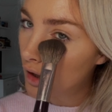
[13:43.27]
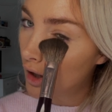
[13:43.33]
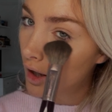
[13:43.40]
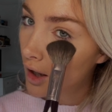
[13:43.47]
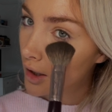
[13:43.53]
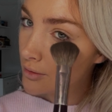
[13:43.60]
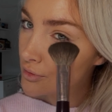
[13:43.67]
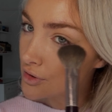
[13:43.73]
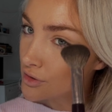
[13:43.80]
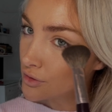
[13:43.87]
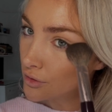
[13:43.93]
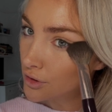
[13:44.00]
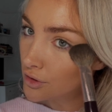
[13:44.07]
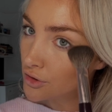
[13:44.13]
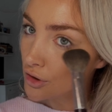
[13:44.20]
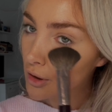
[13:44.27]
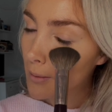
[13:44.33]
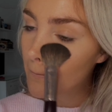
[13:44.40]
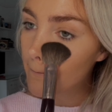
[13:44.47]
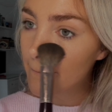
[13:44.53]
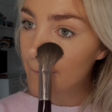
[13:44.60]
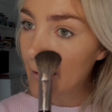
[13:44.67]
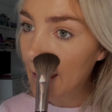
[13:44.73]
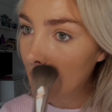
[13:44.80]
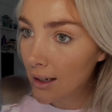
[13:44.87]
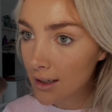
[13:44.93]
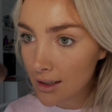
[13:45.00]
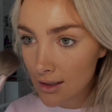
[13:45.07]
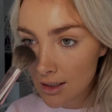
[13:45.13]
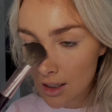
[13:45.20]
I'm just going to do
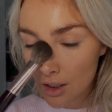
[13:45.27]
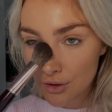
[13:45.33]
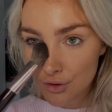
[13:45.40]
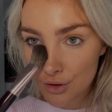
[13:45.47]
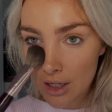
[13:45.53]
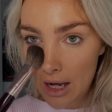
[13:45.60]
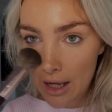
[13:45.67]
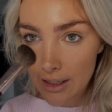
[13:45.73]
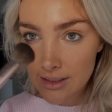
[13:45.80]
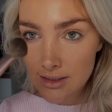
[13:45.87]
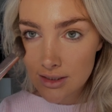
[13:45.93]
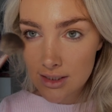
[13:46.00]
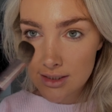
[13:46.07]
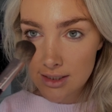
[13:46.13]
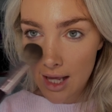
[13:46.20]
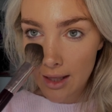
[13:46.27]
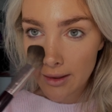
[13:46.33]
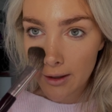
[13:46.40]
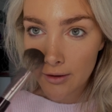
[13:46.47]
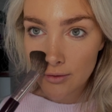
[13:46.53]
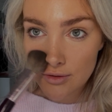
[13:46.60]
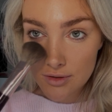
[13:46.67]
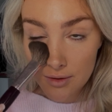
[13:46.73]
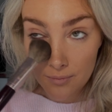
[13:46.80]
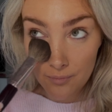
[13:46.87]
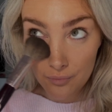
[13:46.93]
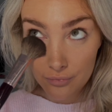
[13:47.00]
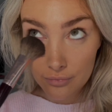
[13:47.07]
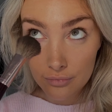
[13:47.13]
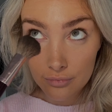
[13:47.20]
mainly the under eyes to set those,
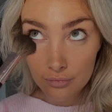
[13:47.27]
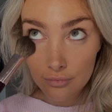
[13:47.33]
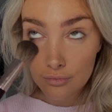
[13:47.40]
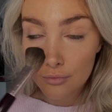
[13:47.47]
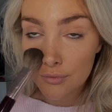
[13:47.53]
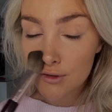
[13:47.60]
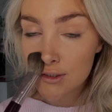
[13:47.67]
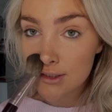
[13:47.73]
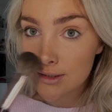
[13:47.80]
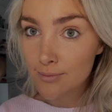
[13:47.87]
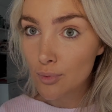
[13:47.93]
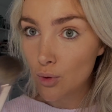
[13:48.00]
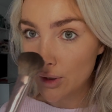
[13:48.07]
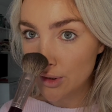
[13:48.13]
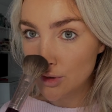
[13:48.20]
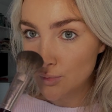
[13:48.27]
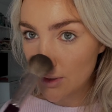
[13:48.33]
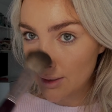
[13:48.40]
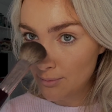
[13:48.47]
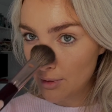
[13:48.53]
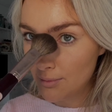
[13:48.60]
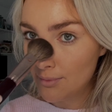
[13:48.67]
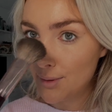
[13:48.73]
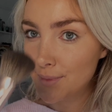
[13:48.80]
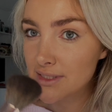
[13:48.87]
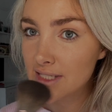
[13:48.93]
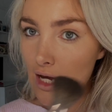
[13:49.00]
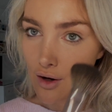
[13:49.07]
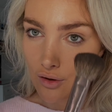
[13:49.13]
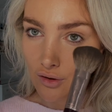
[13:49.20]
which is important when I'm putting my
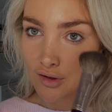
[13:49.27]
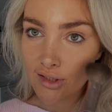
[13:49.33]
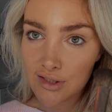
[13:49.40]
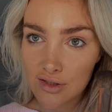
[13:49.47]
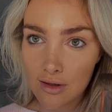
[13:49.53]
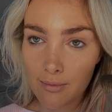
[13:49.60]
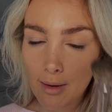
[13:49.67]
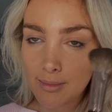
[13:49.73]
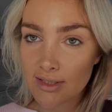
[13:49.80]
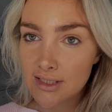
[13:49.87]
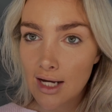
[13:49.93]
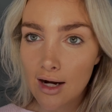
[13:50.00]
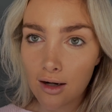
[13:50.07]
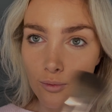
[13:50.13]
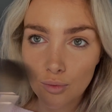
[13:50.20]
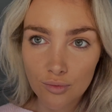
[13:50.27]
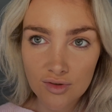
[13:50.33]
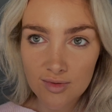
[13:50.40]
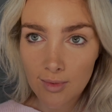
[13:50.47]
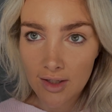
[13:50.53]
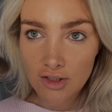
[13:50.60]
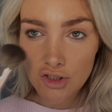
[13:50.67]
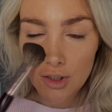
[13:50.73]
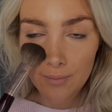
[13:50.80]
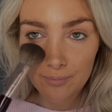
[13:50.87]
mascara on so that my mascara won't smudge.